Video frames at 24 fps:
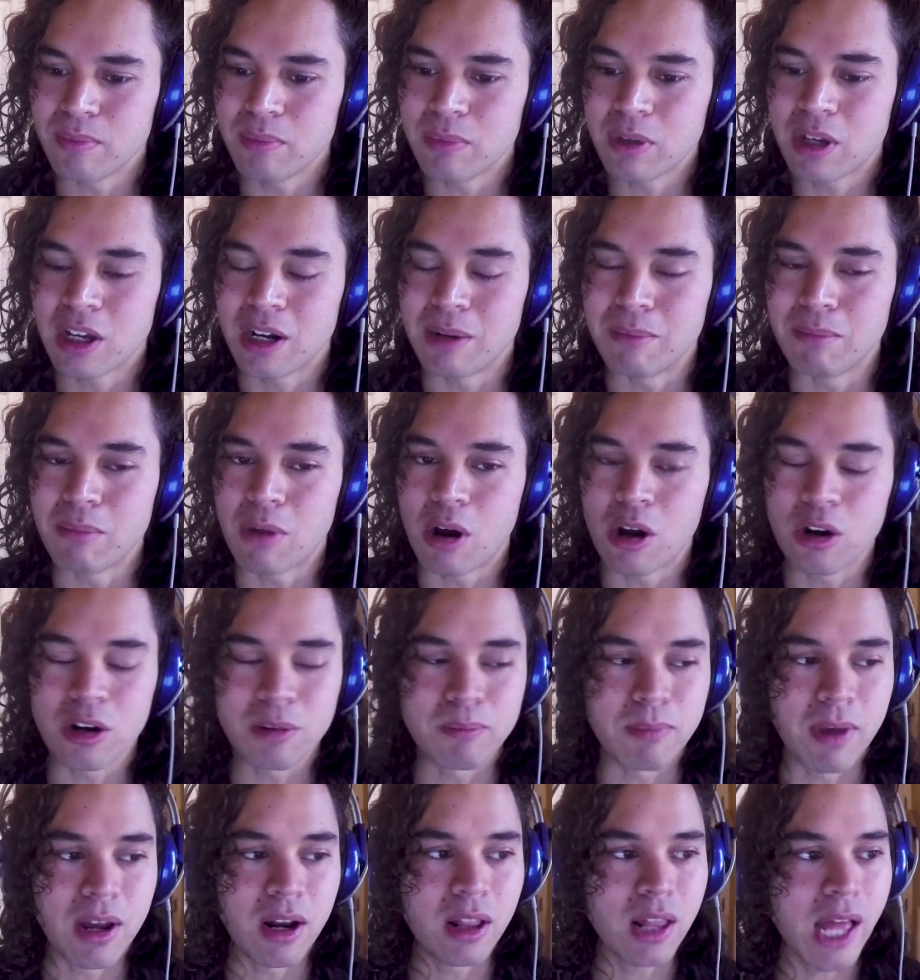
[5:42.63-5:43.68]
kind of
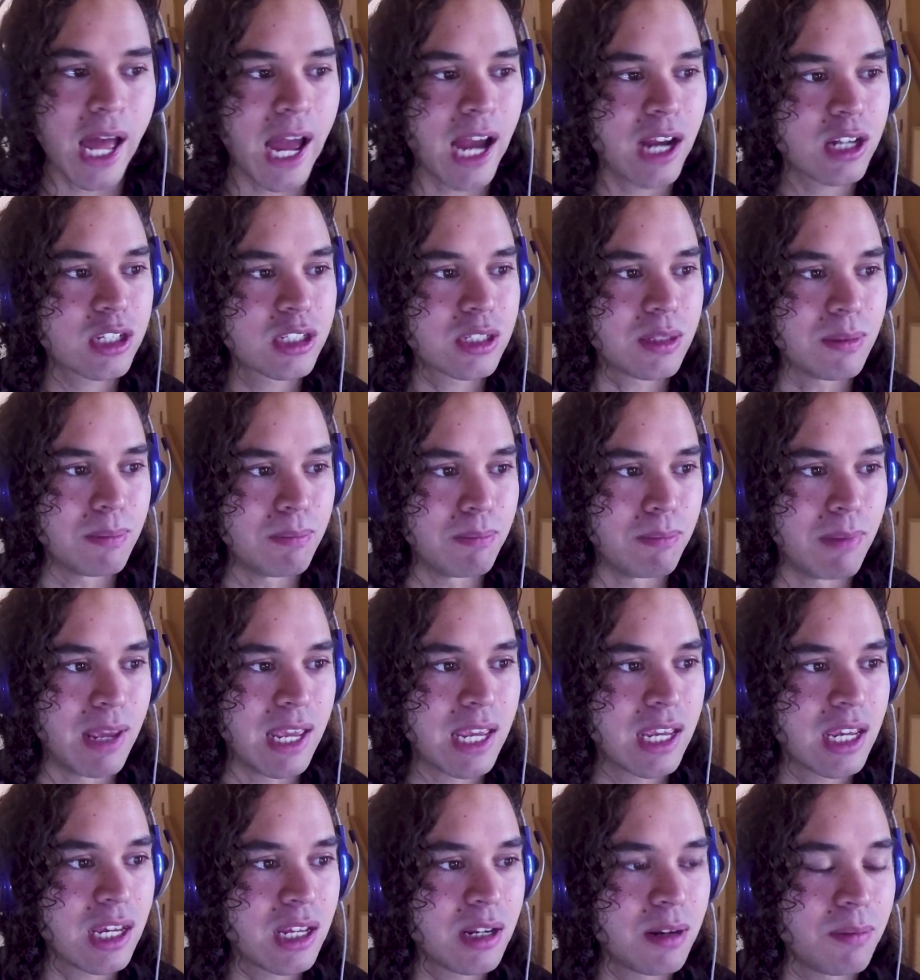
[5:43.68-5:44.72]
modern metal acts
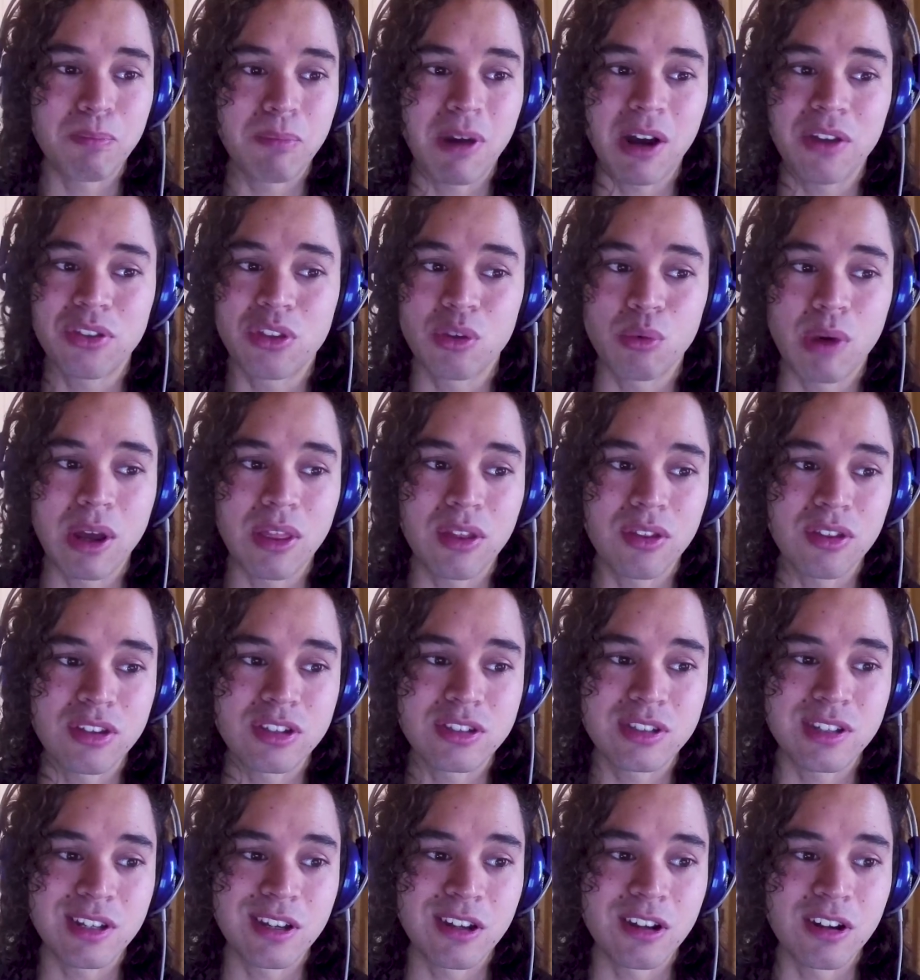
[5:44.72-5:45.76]
make it, but the way that the
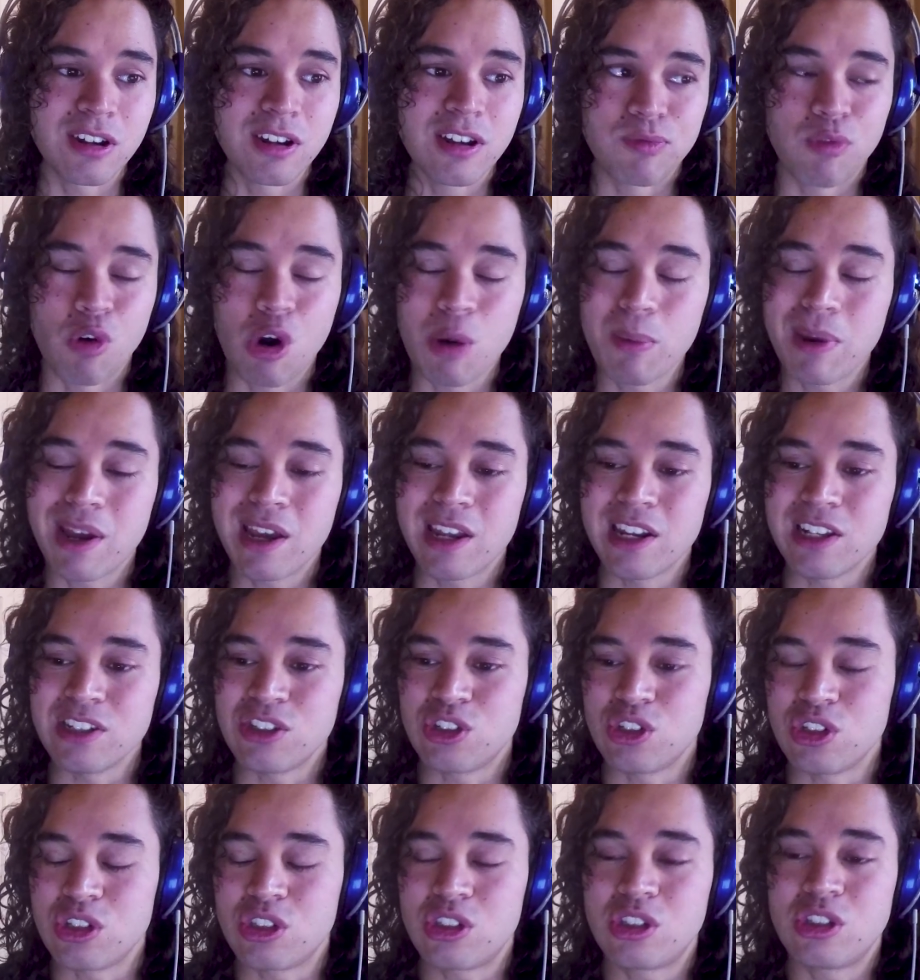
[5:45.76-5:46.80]
singer forming it is
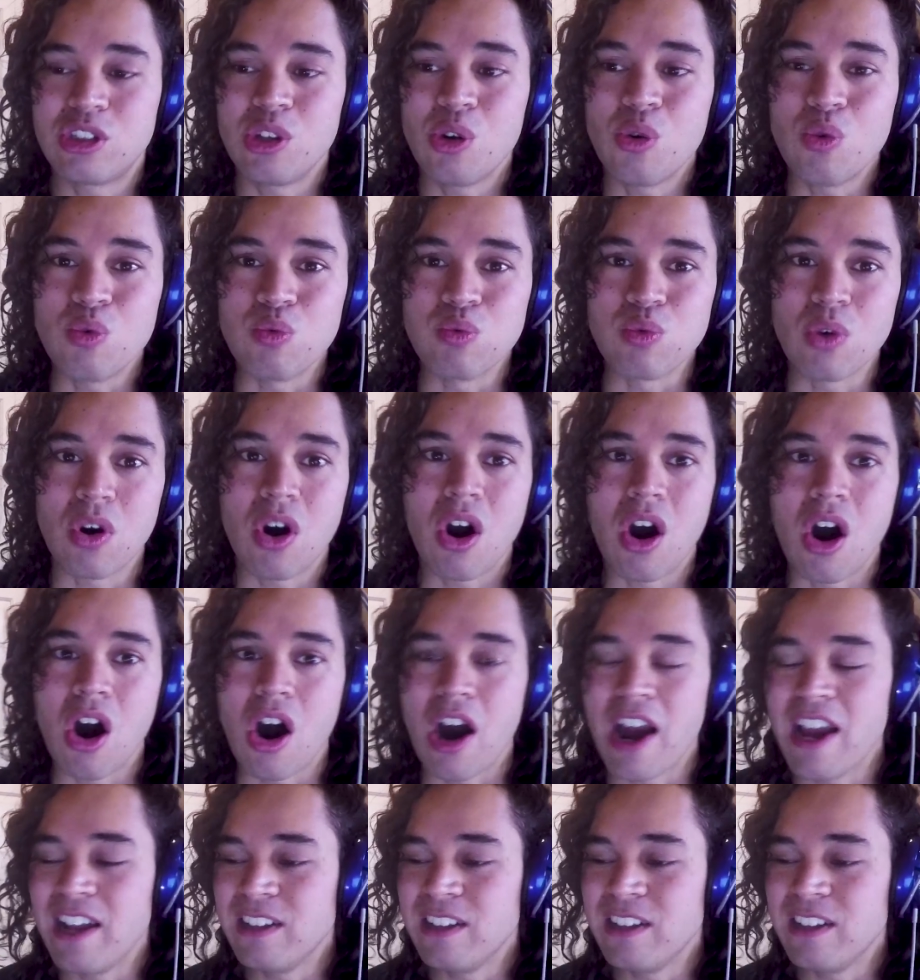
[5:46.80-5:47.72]
just so raw.